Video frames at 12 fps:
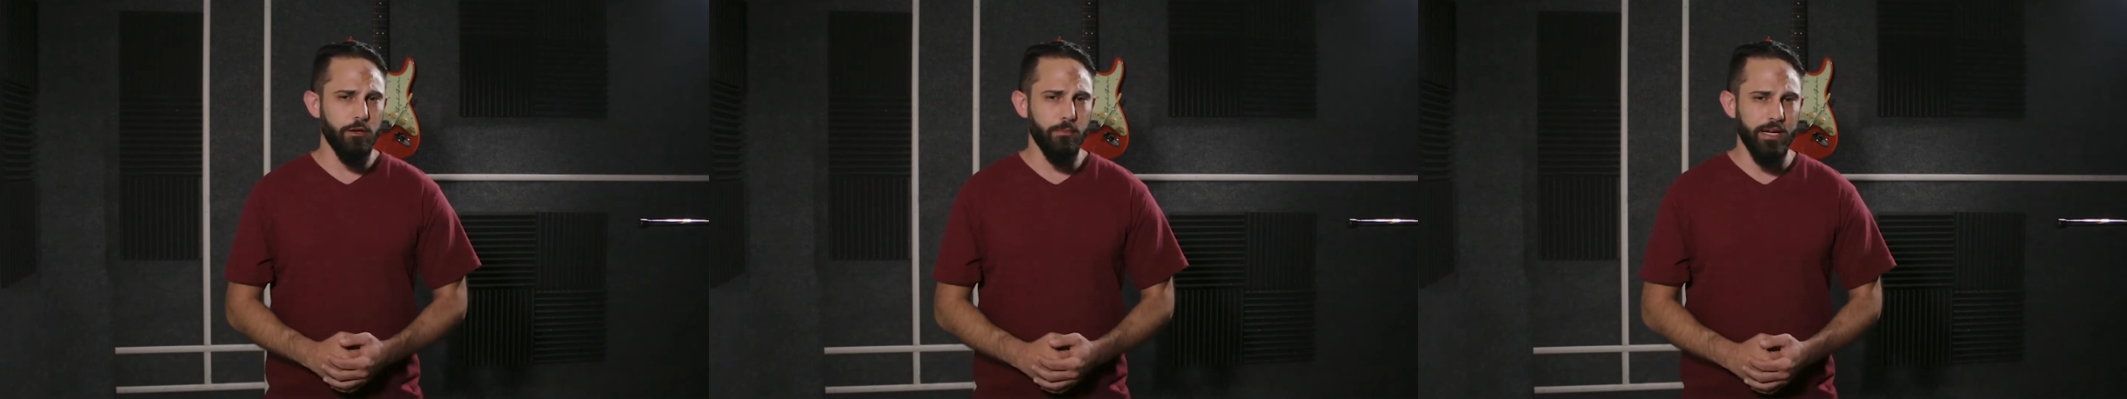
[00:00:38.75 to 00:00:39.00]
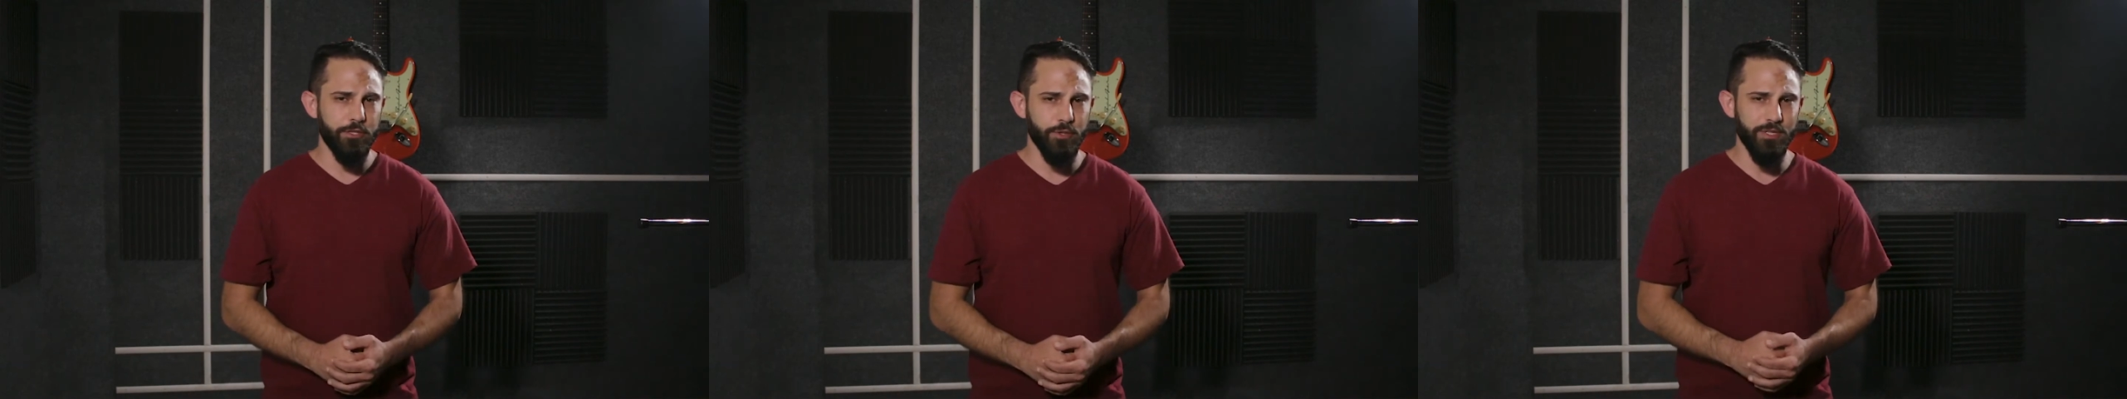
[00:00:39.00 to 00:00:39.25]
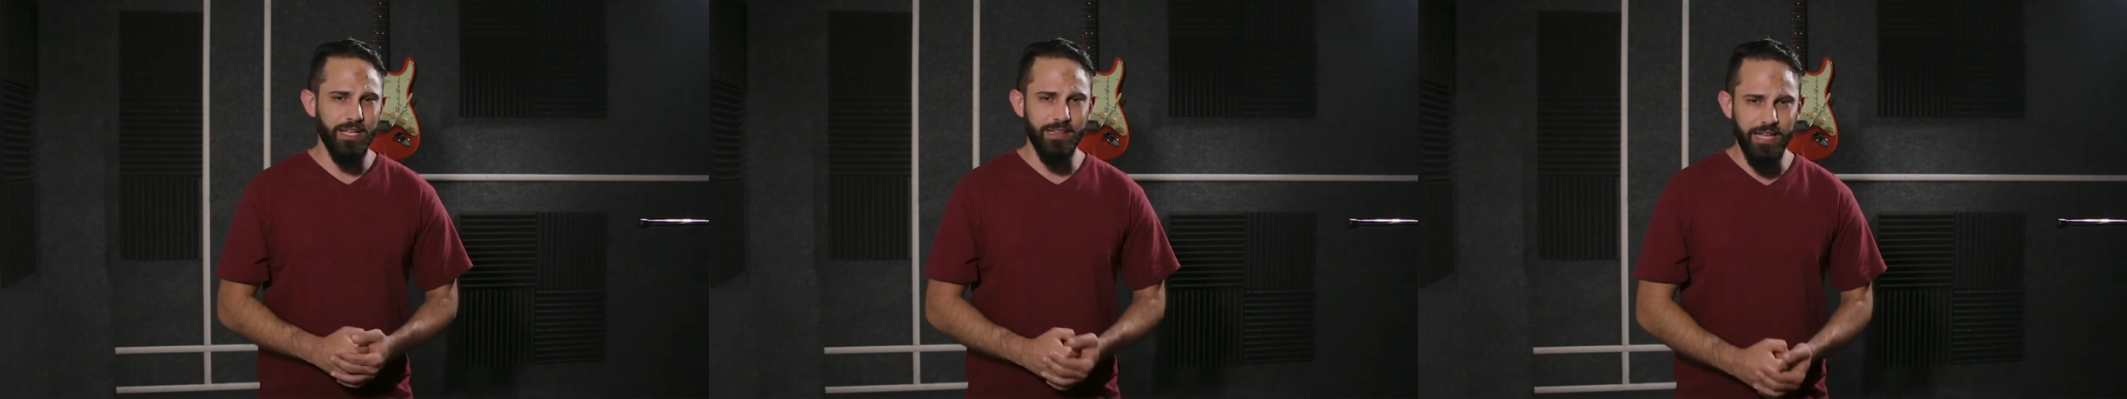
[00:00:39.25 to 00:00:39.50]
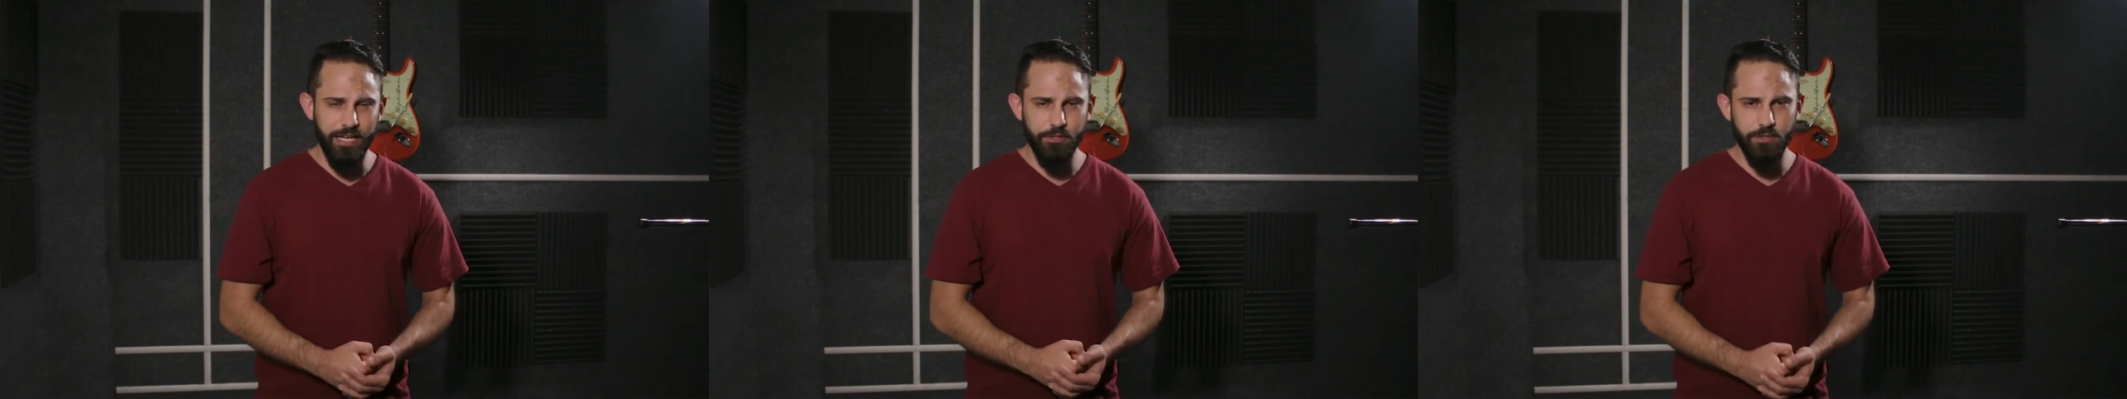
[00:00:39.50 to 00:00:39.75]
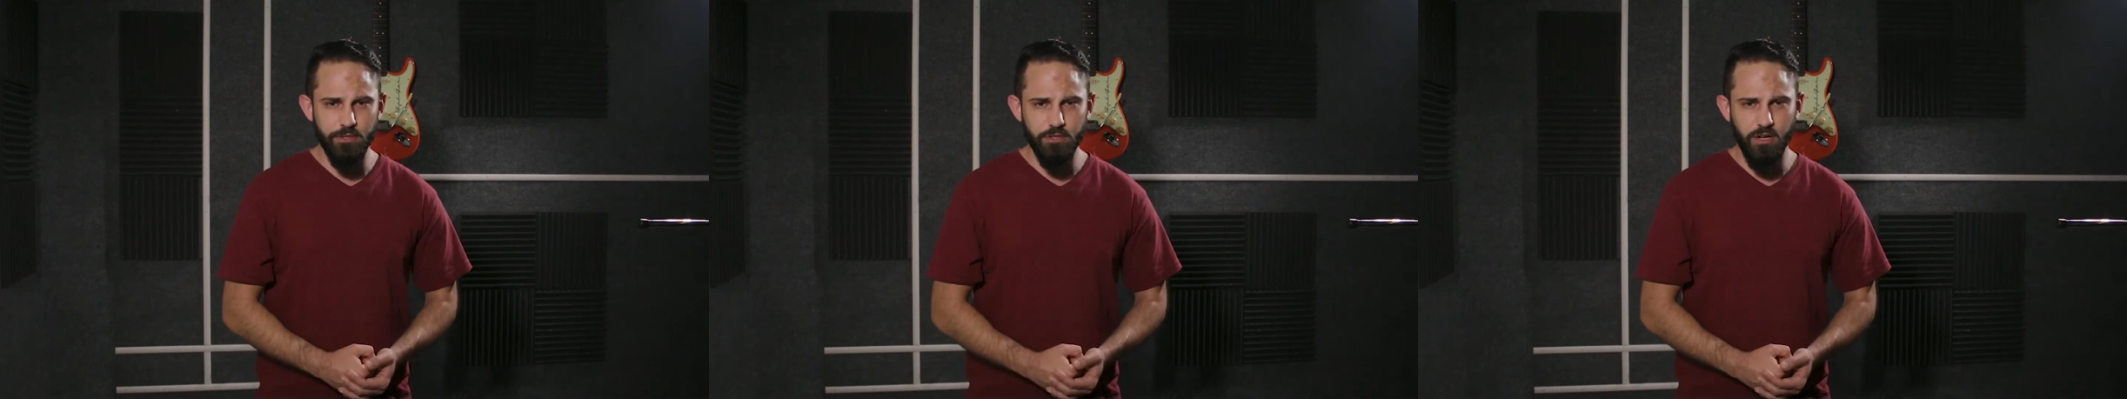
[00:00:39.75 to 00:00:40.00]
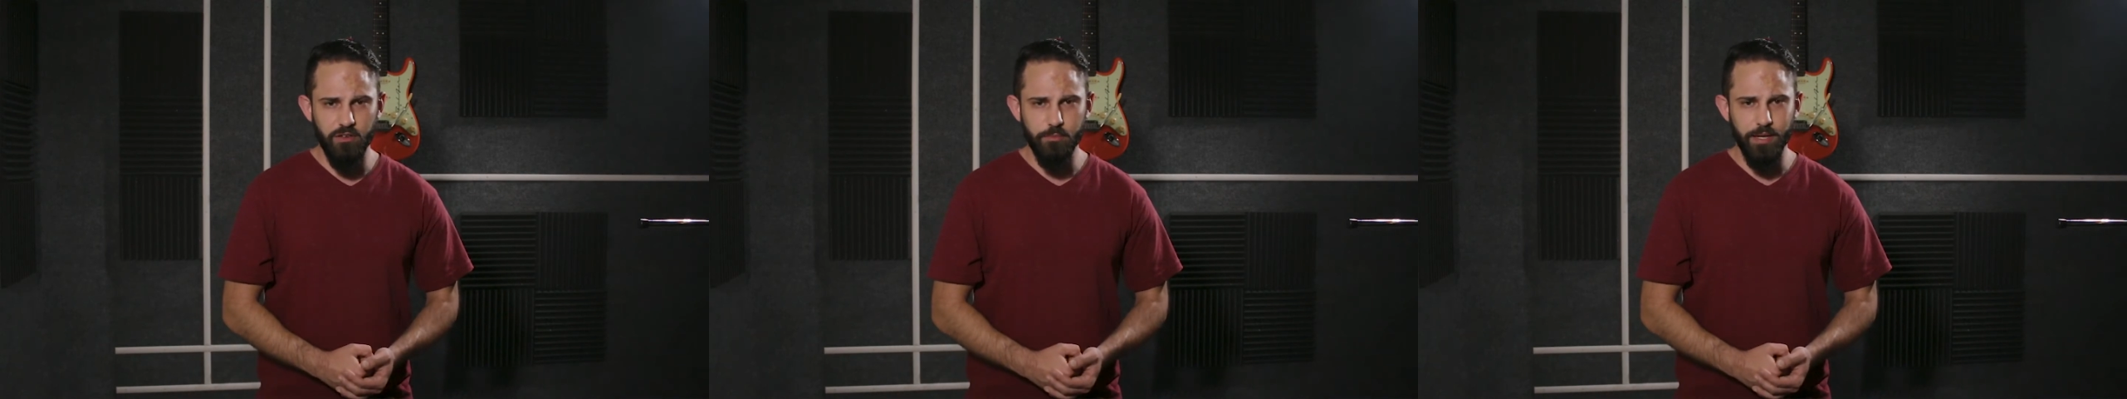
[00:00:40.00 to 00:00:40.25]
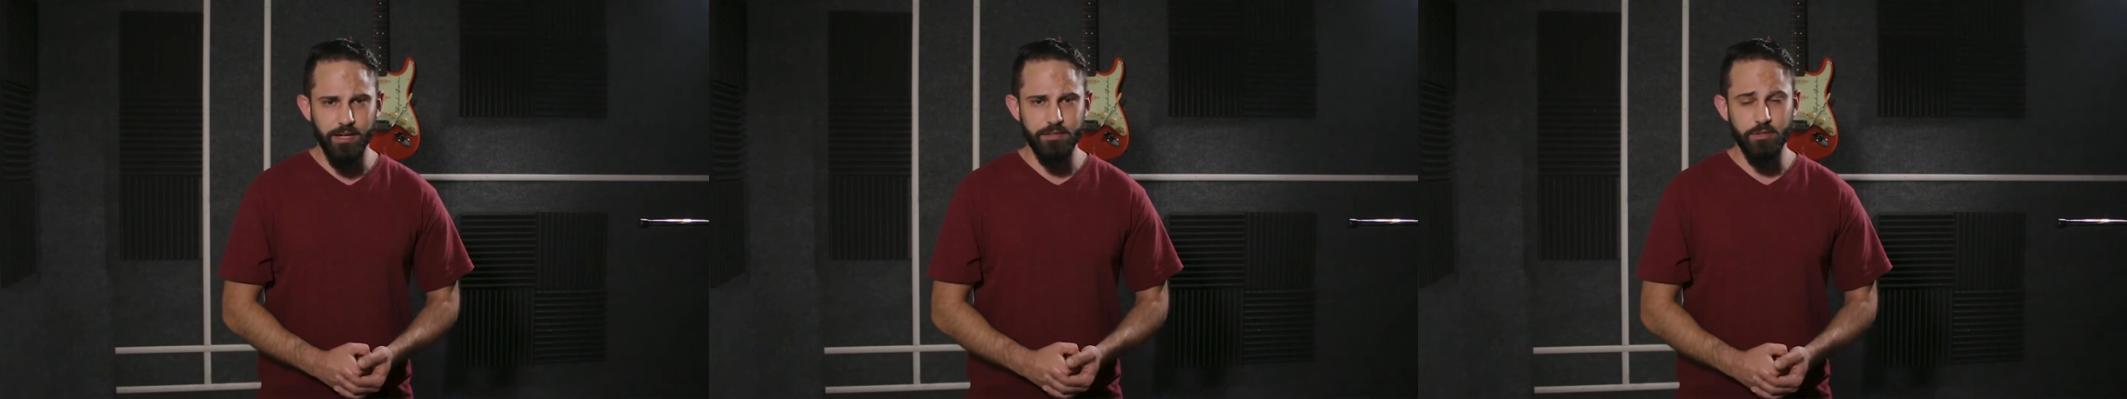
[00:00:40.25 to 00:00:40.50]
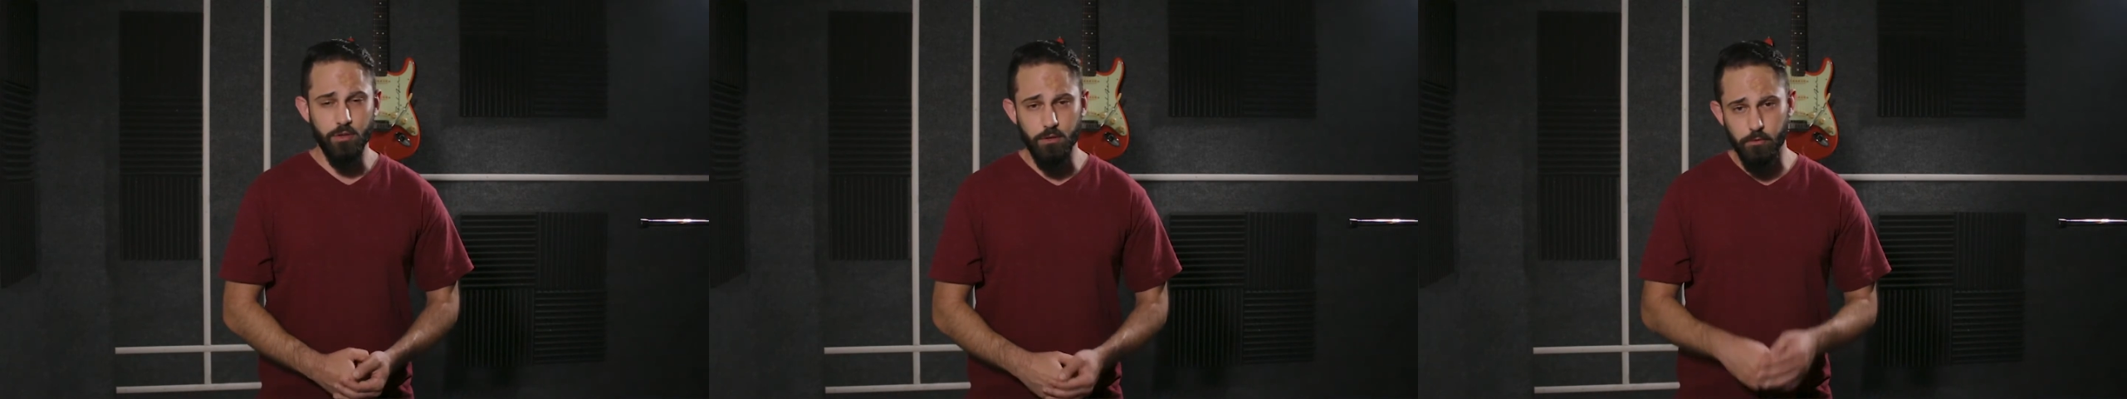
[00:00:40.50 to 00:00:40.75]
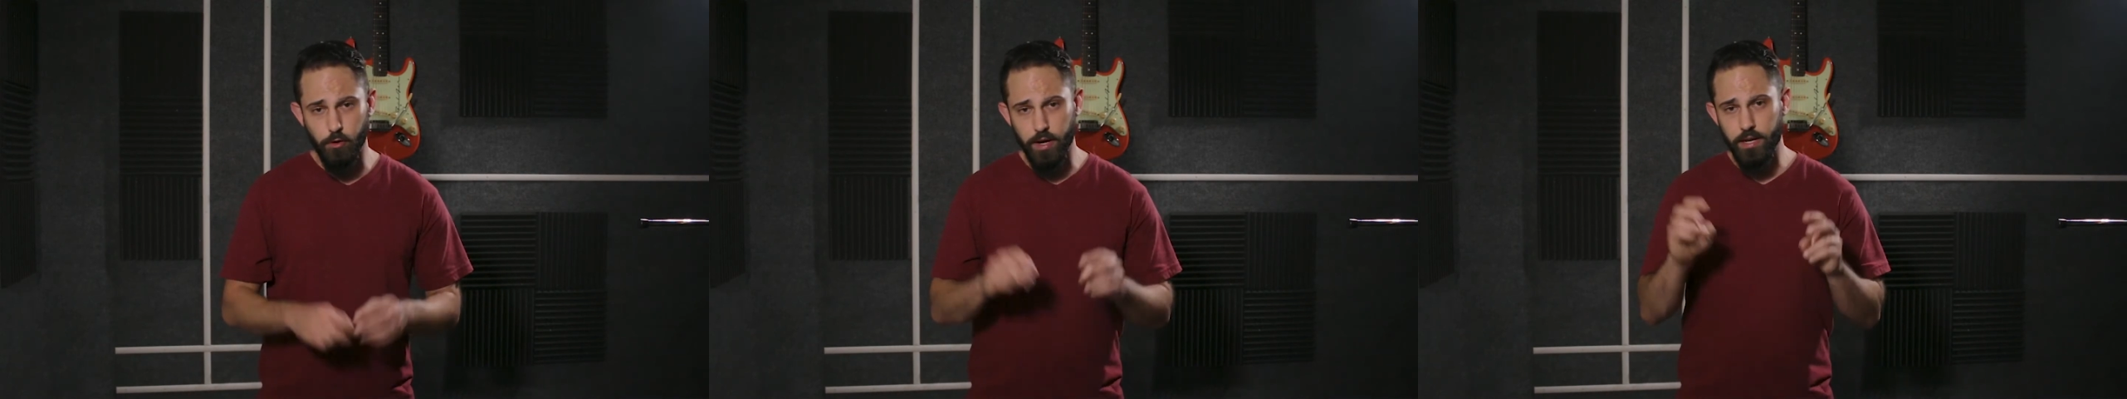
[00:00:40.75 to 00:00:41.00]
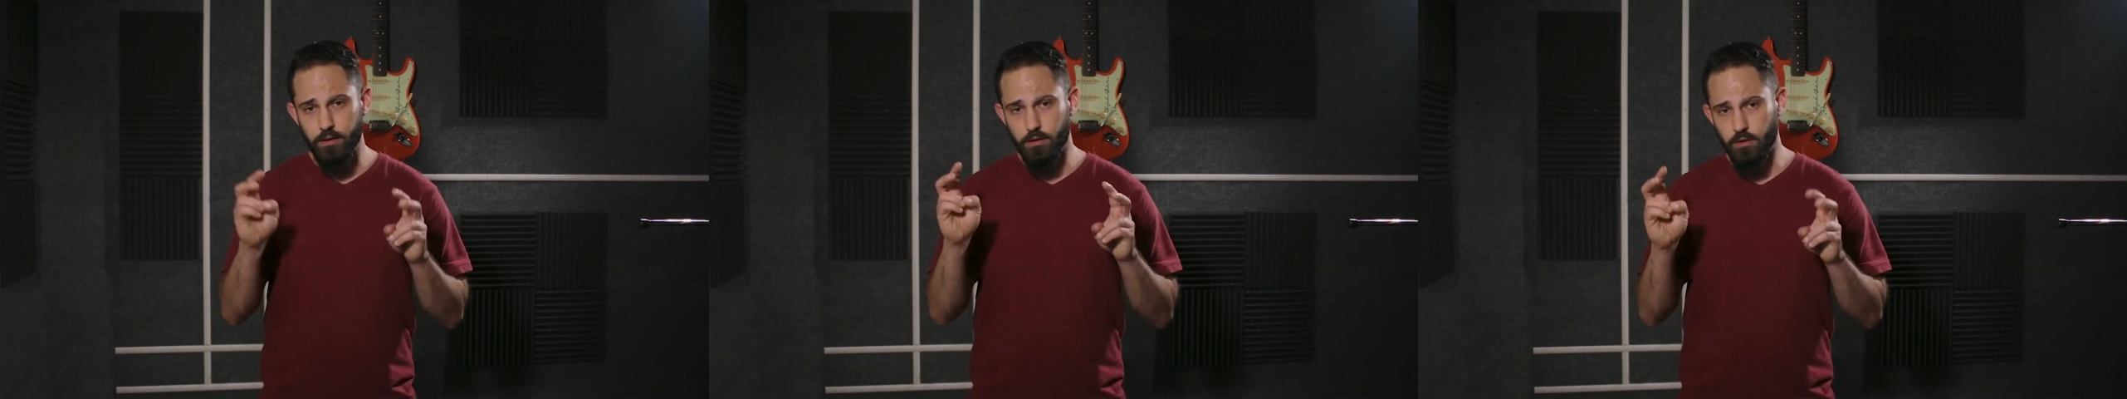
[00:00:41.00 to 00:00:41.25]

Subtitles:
you might choose a Lantern Softbox over a